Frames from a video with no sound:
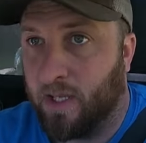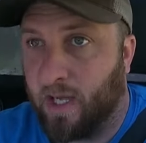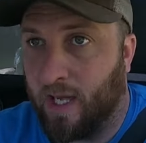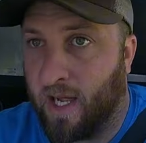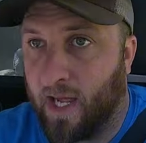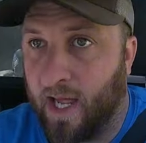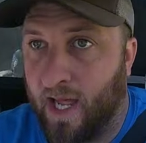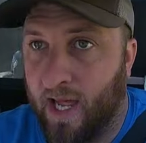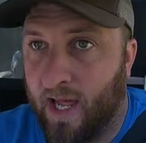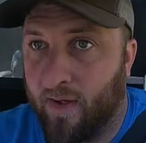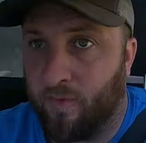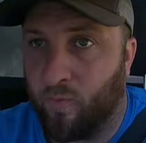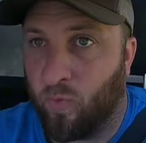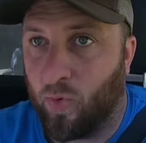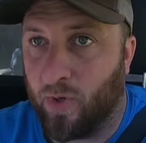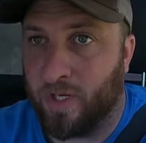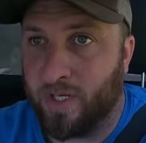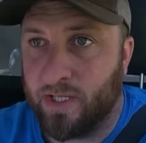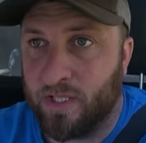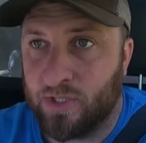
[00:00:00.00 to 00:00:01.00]
I
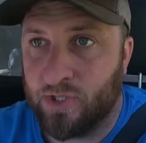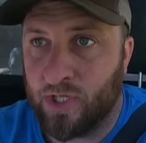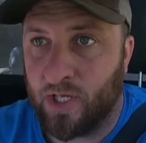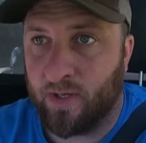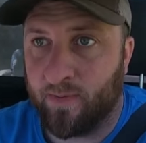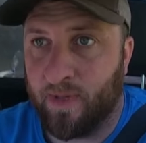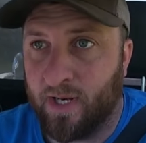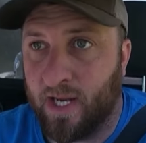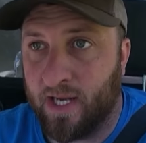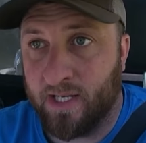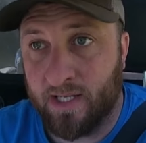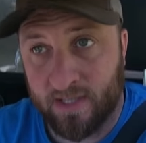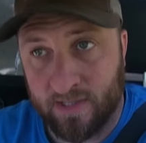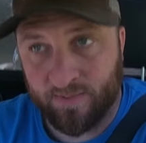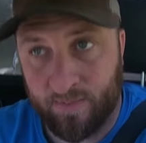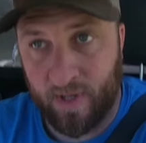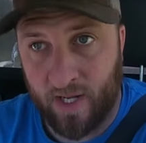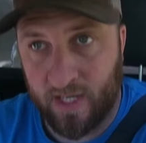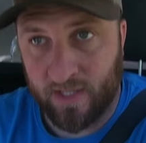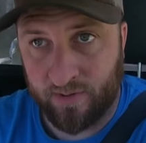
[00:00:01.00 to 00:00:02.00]
have one gentleman I
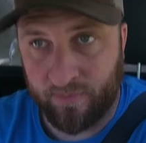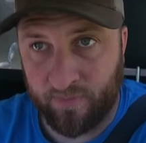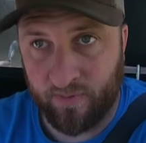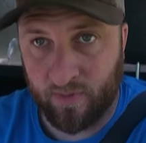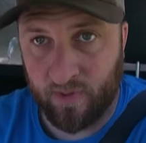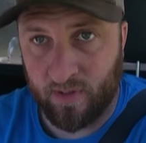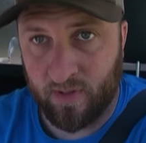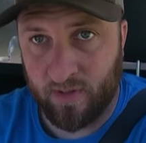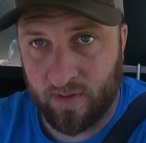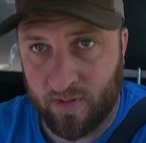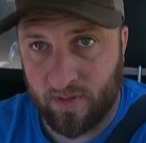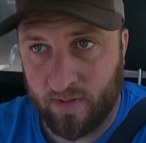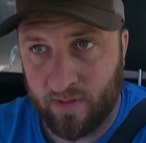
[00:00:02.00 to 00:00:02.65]
dispatched for,